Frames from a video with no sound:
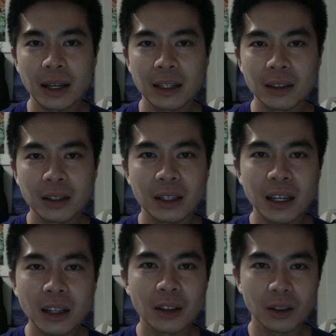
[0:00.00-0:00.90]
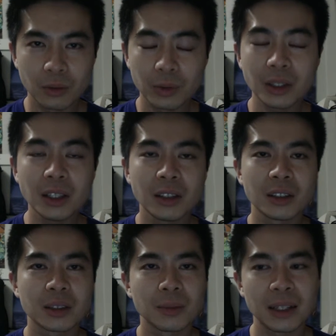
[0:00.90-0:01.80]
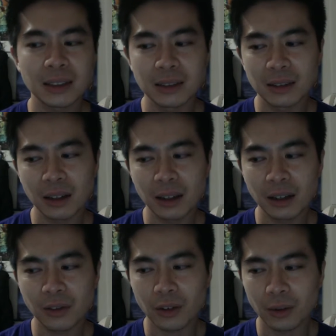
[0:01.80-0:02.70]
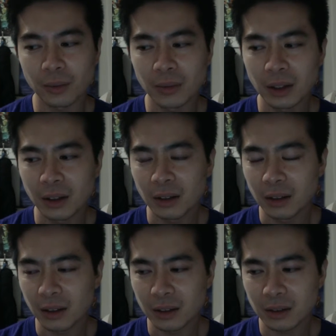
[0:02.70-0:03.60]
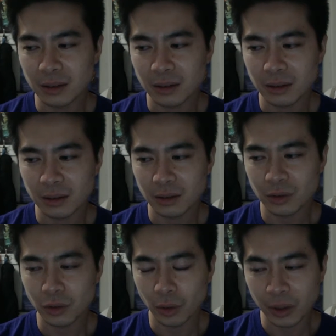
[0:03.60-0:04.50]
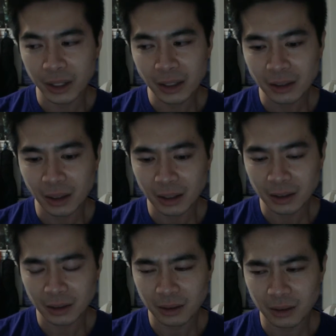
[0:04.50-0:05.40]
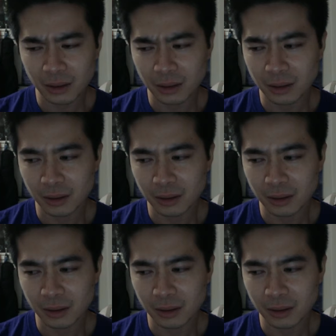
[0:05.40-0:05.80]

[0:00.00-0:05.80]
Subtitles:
Like you can really learn some lessons I think from this story. Like just